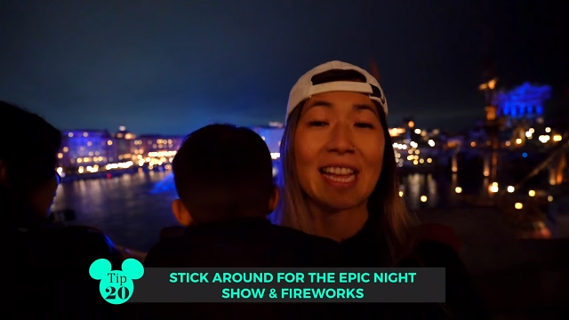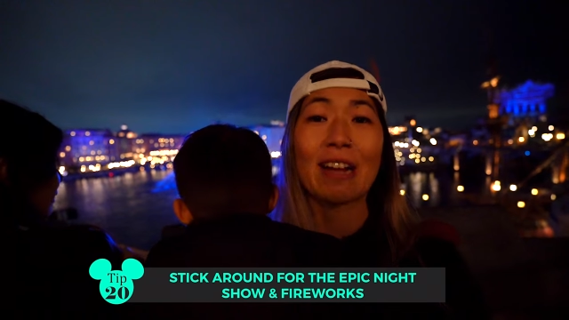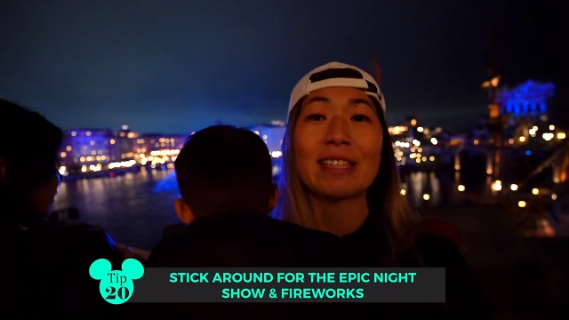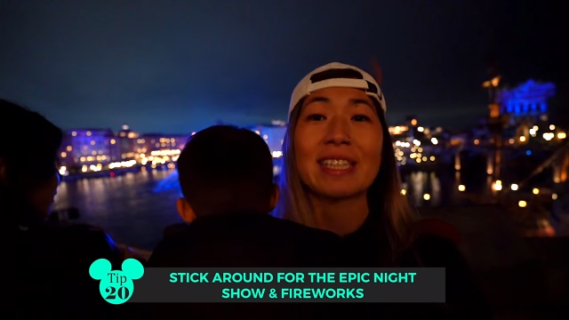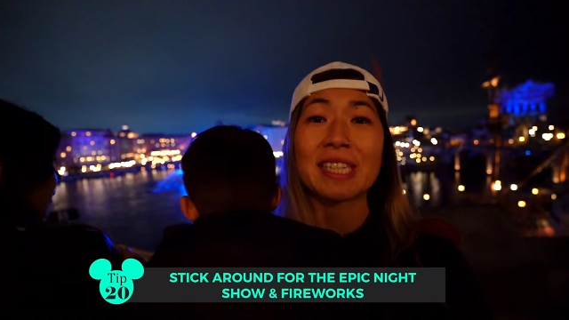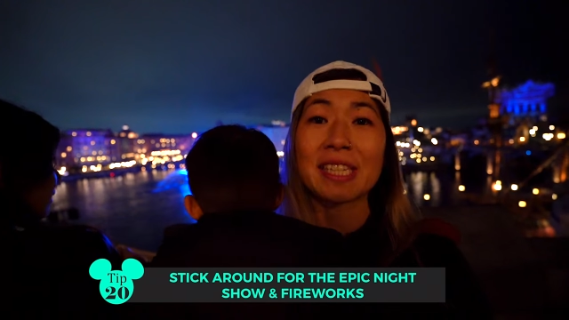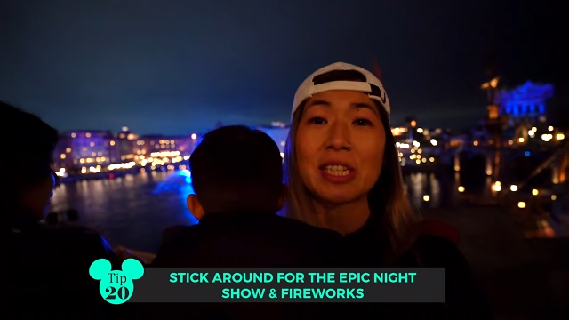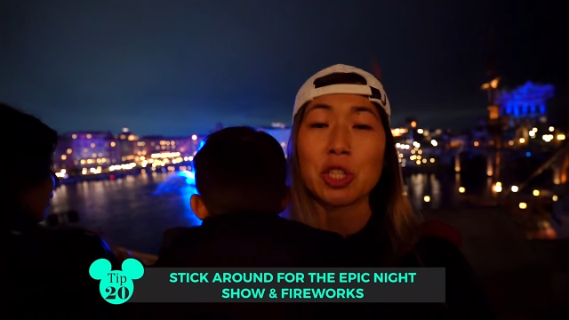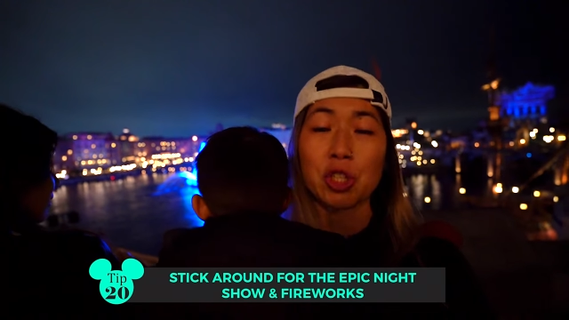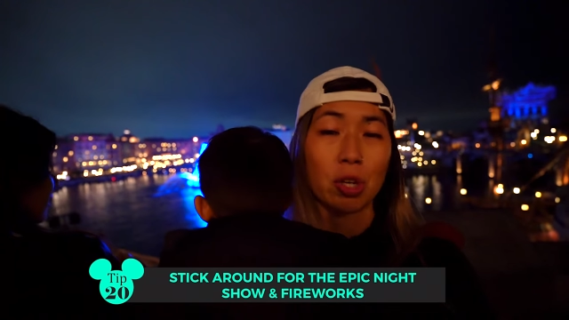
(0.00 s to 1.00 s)
Now,
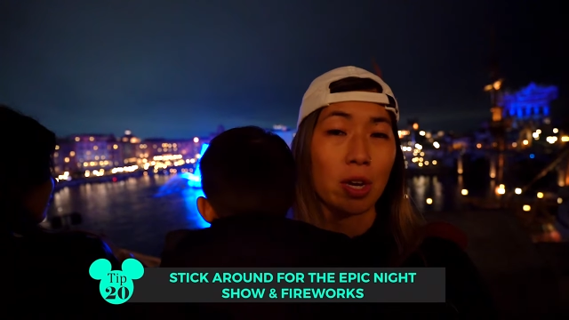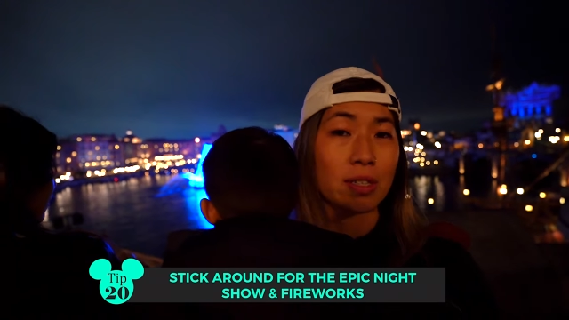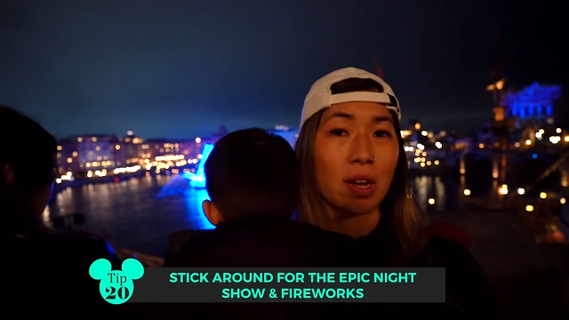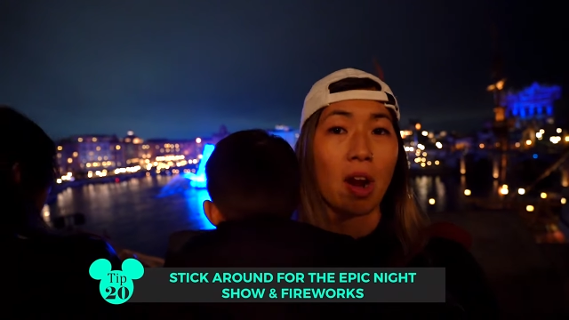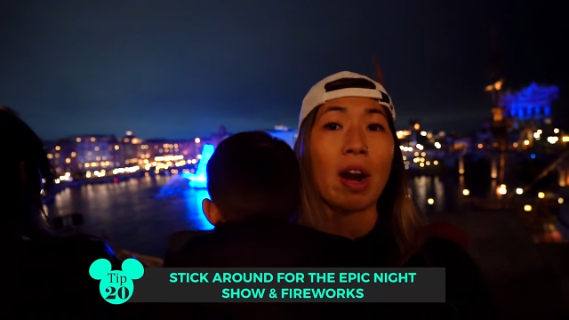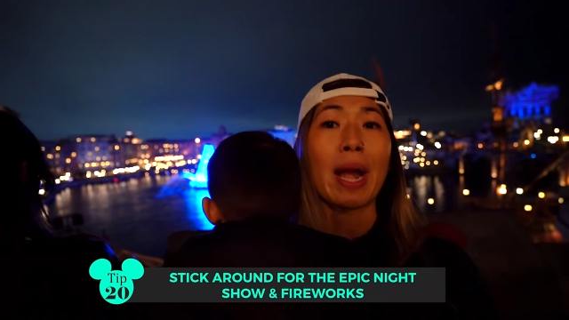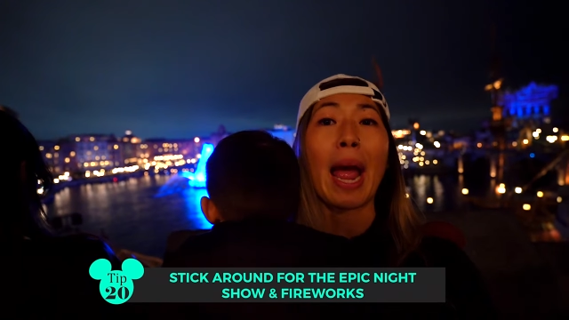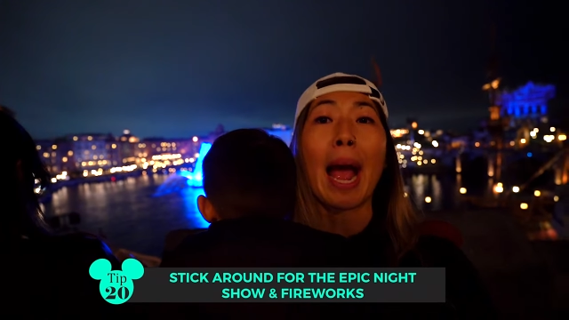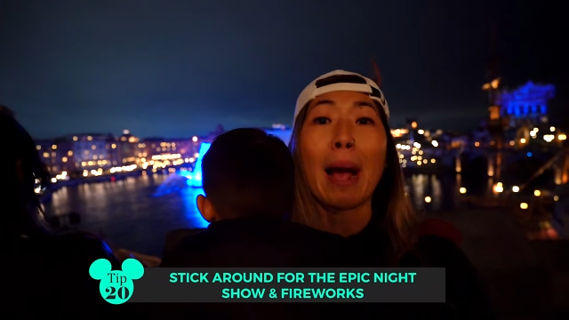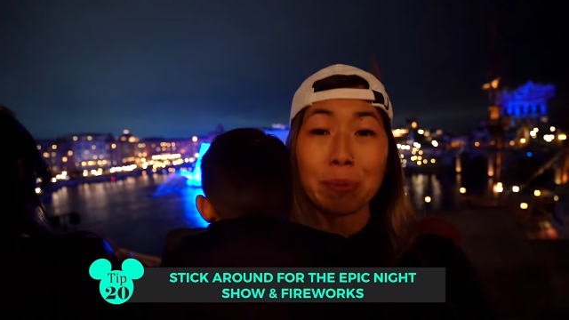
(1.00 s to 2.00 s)
Disney shows are an
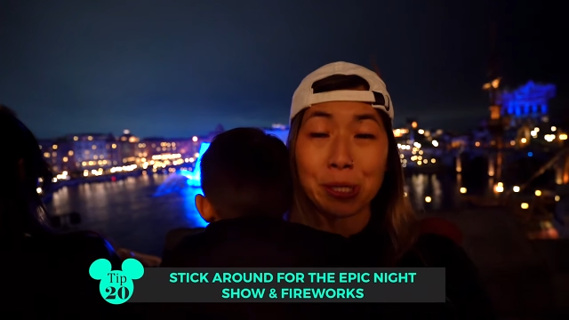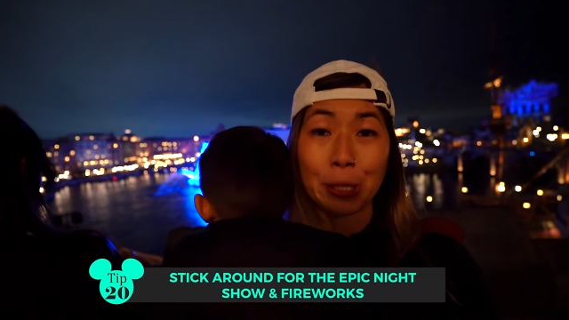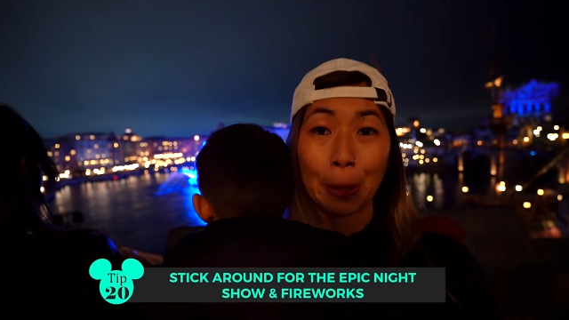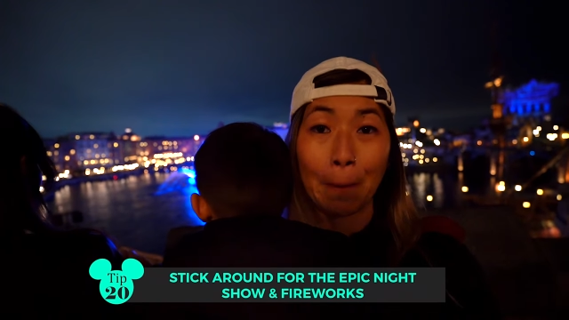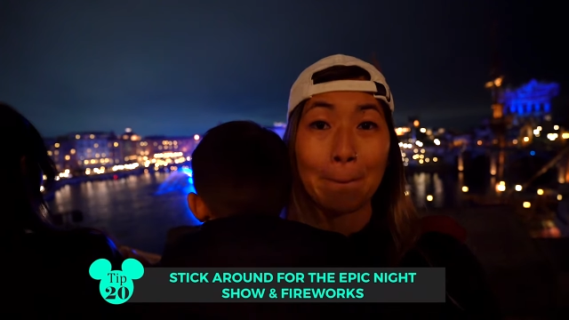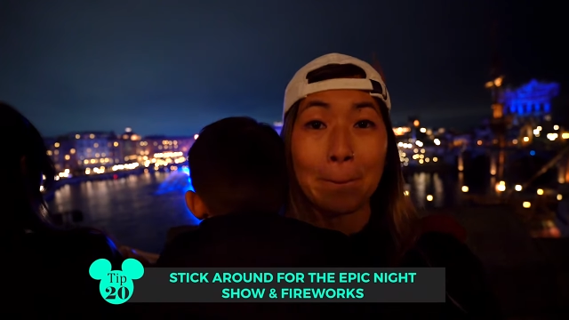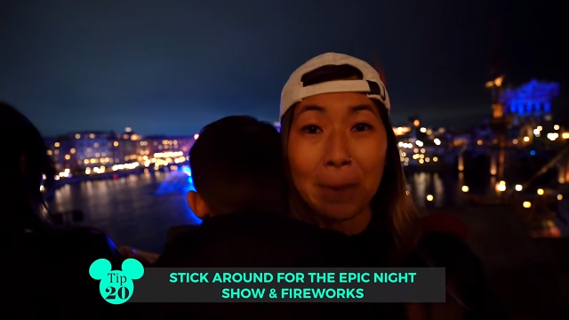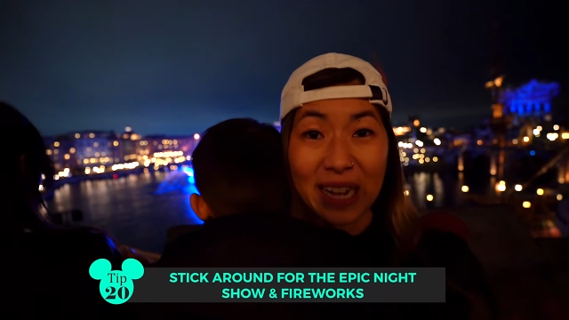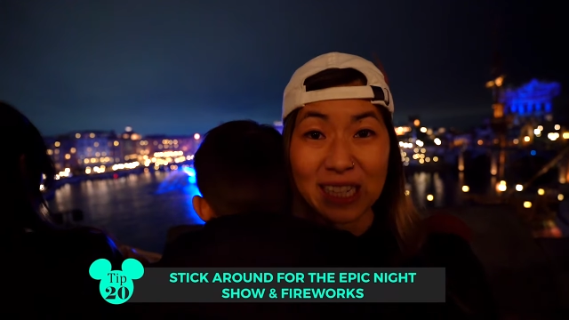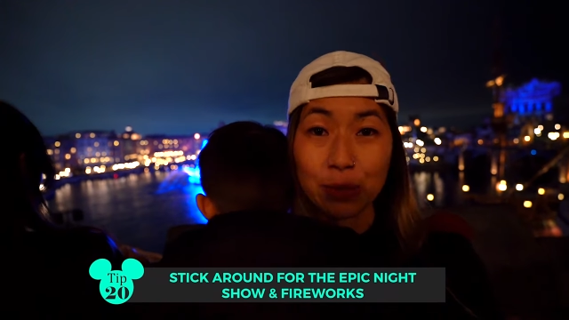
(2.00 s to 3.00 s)
absolute
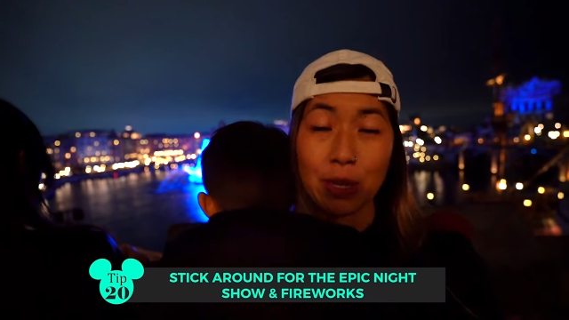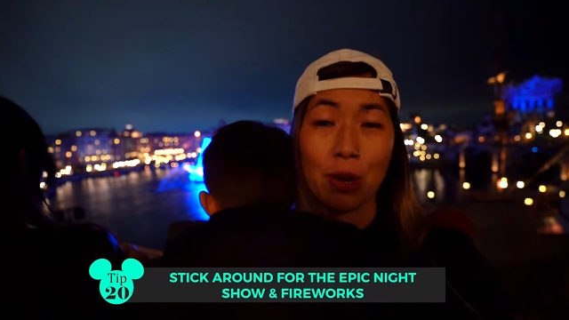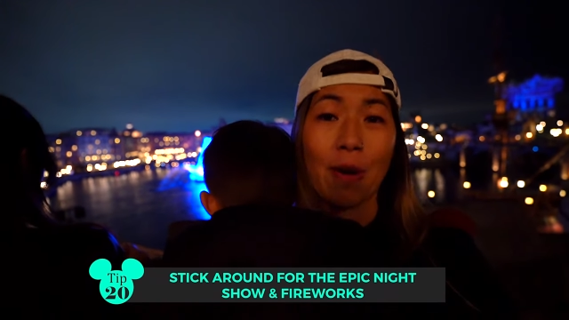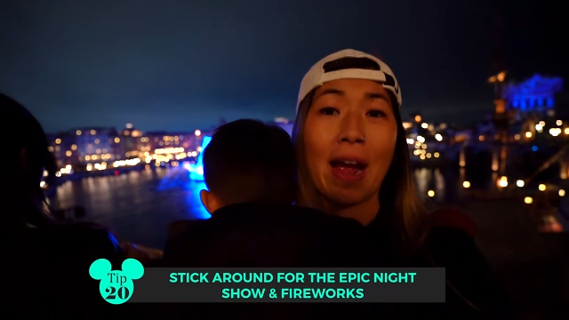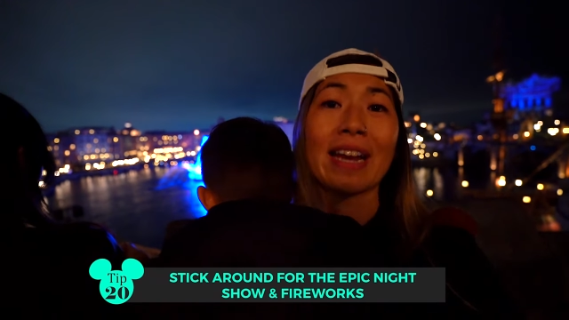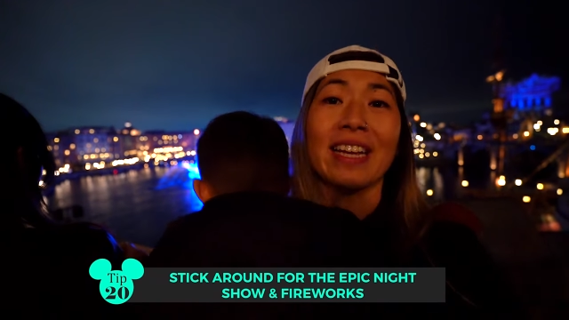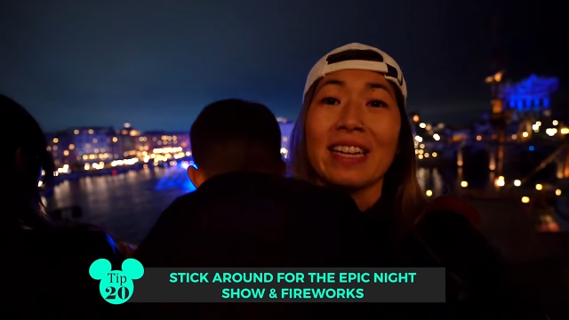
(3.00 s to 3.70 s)
must when you're at